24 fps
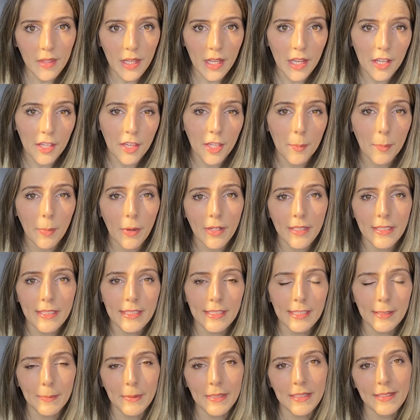on the
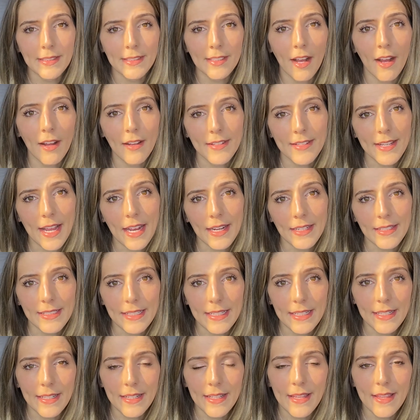participants
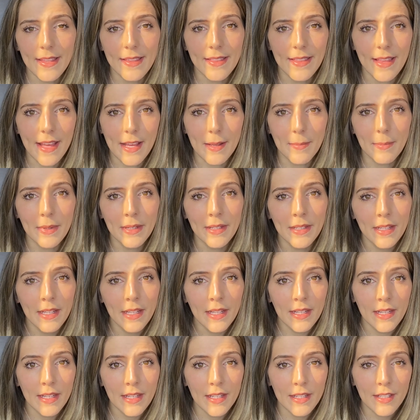contacting them.
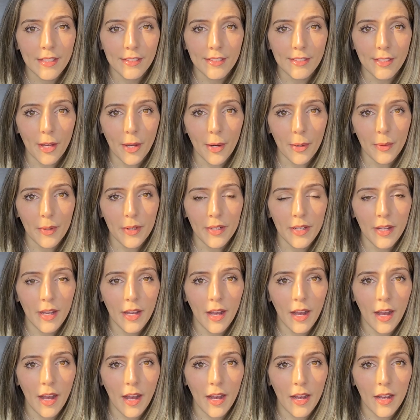So
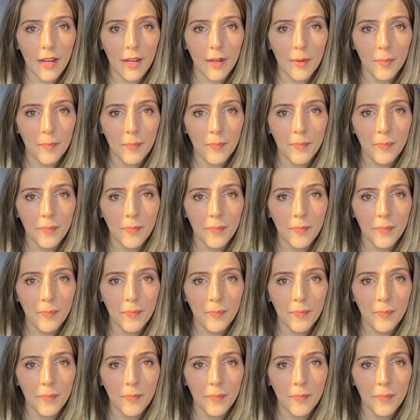um,